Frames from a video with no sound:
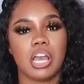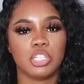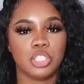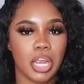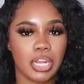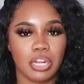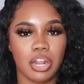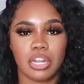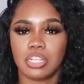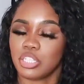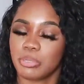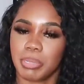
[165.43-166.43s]
tried it on
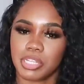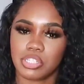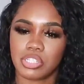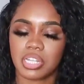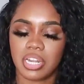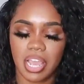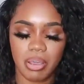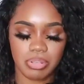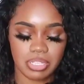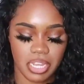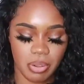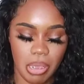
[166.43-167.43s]
and took pictures in it, I
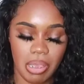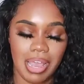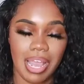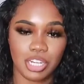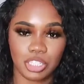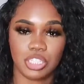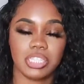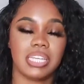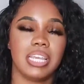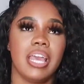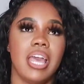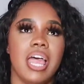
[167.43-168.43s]
was like, wow, I actually